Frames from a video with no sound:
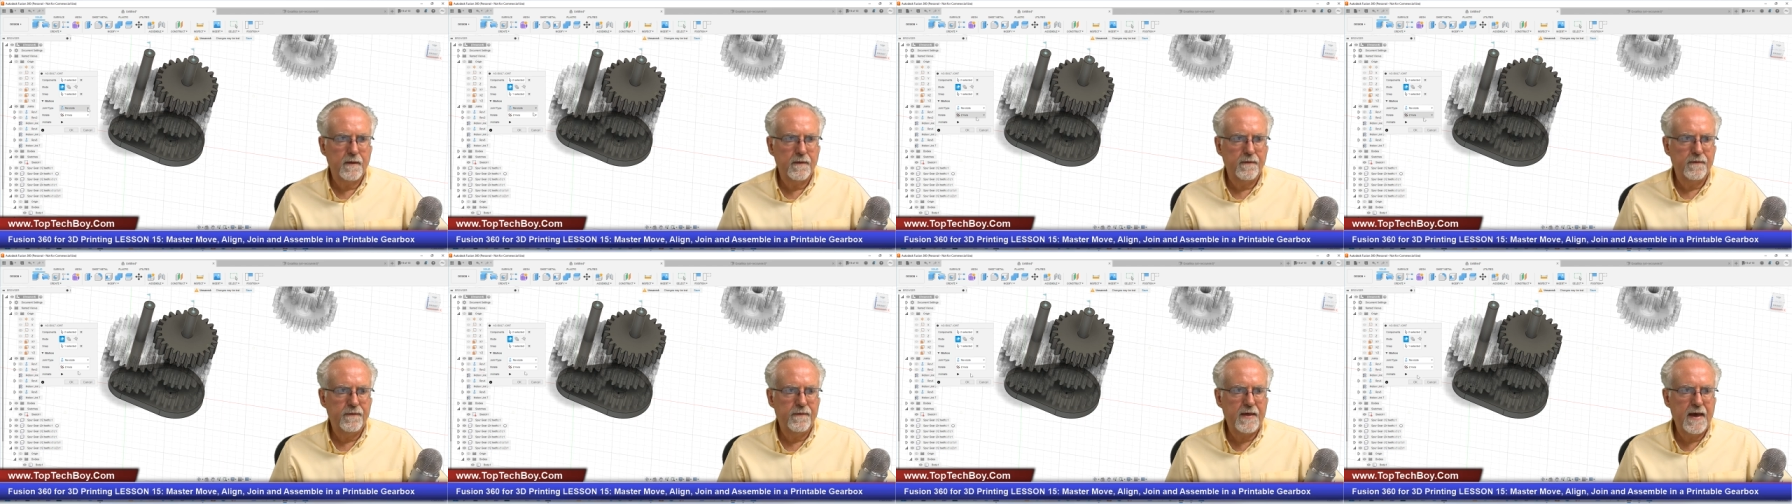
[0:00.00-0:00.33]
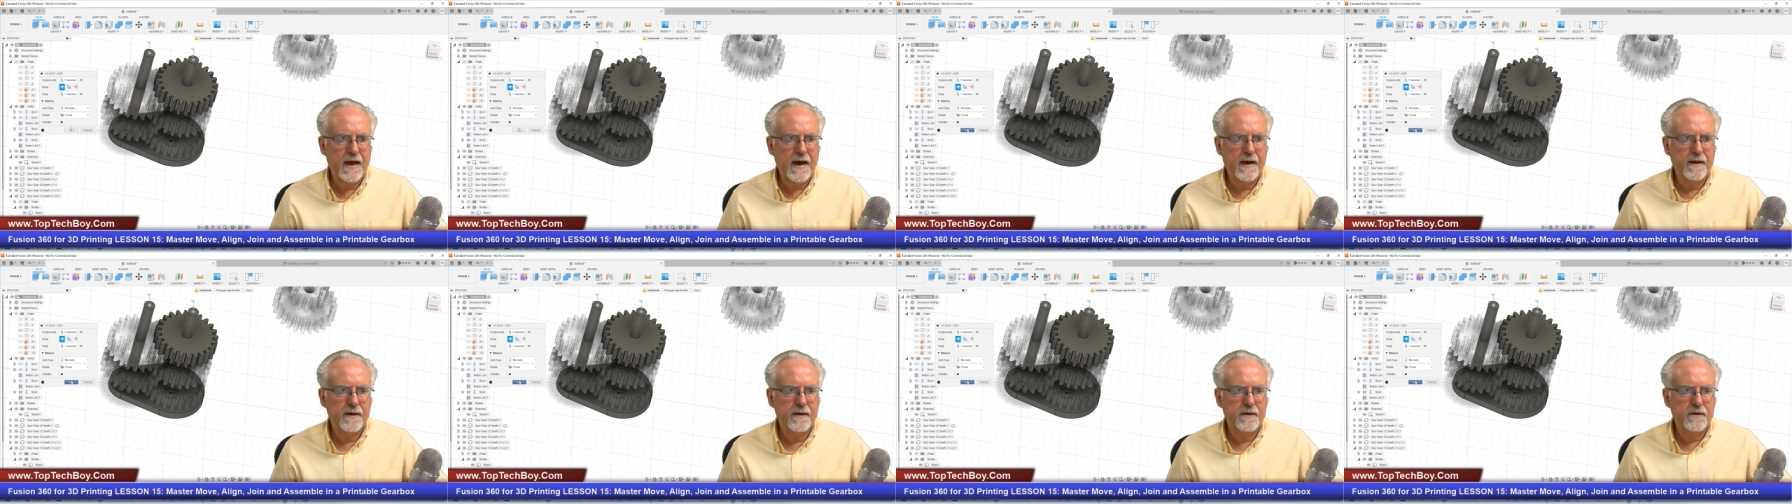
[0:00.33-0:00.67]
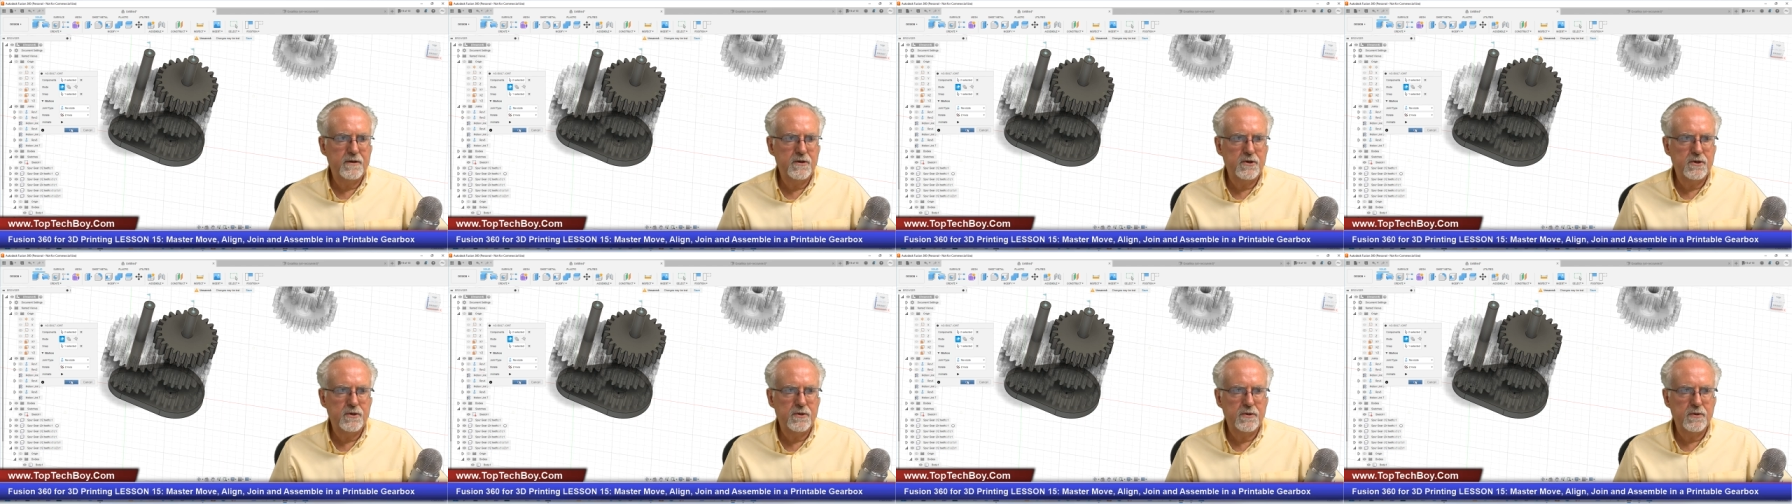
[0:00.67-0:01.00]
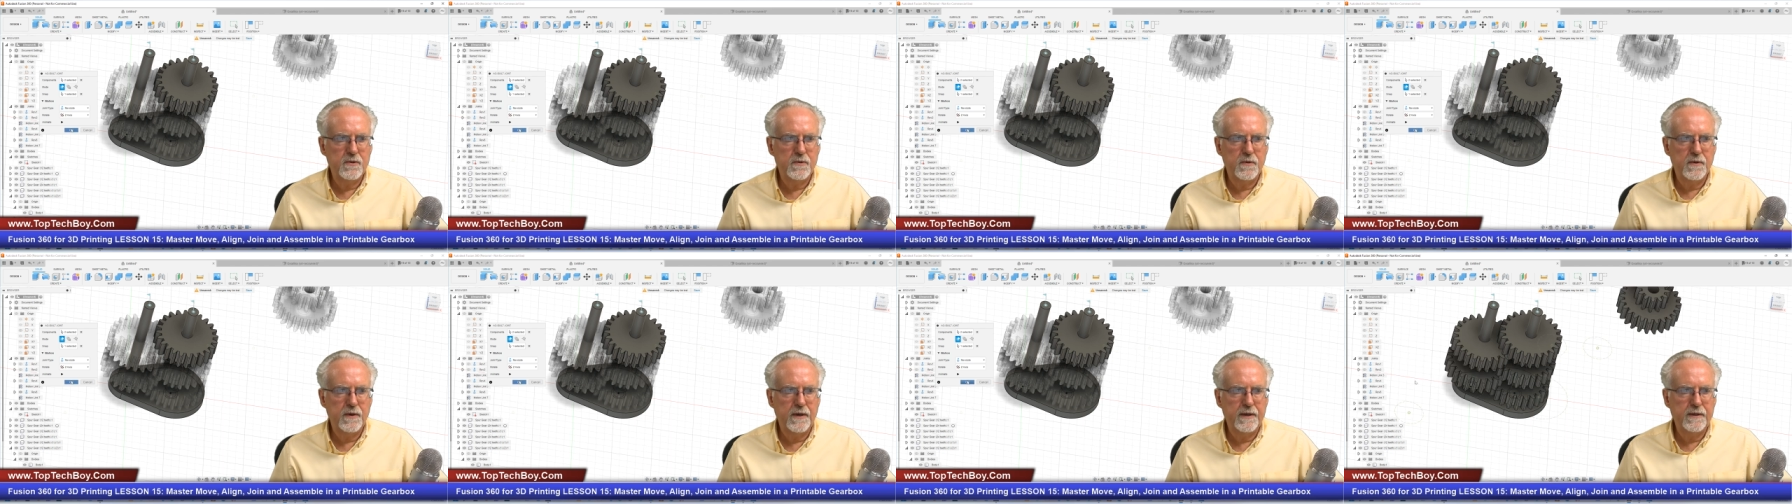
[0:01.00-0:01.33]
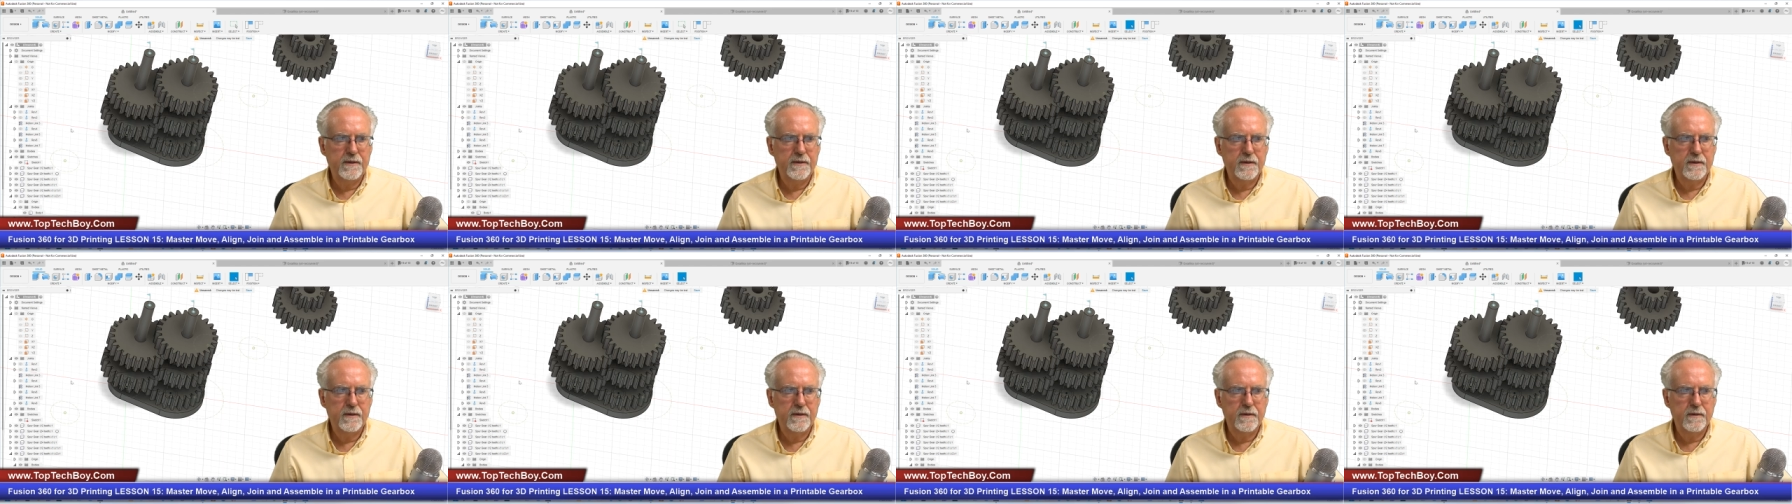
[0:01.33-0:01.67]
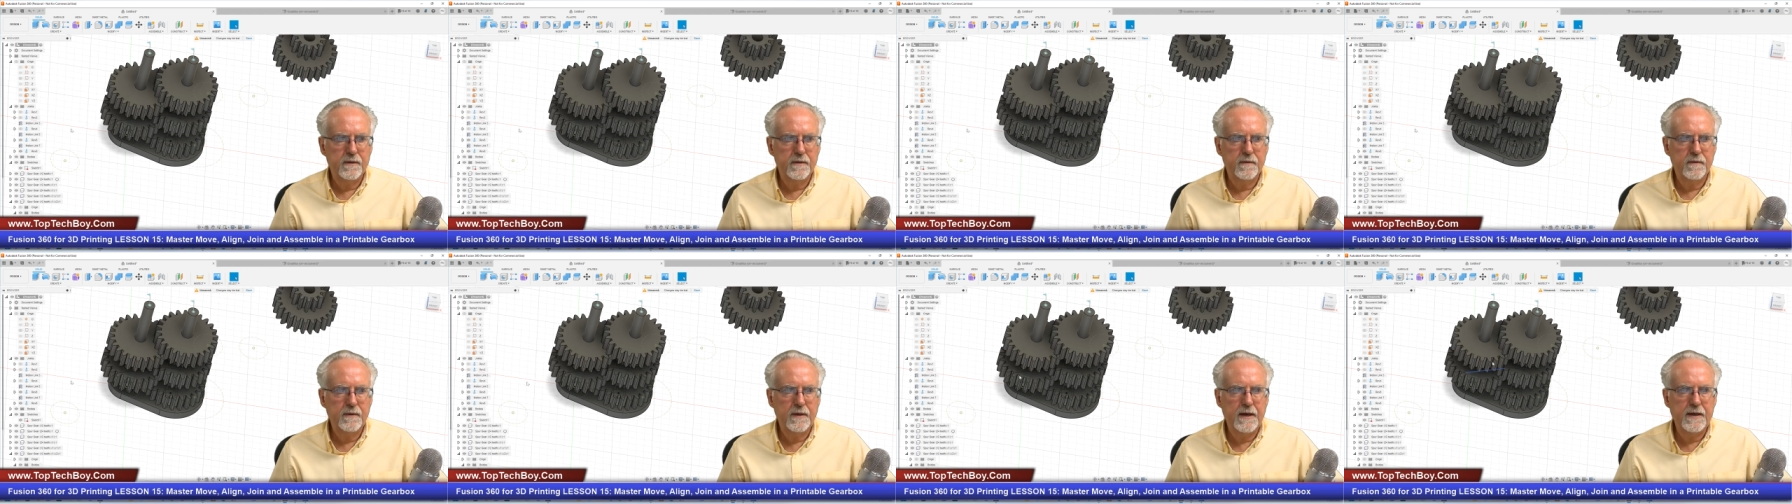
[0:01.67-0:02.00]
that is joined.
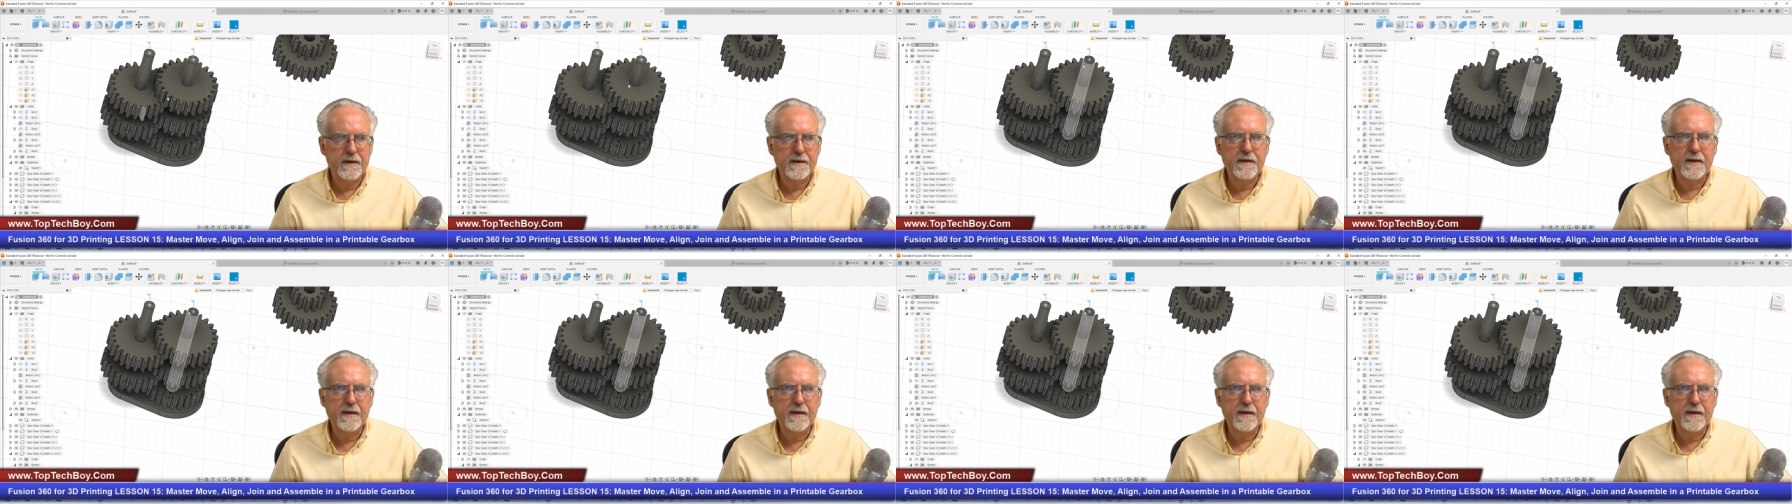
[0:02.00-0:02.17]
Okay,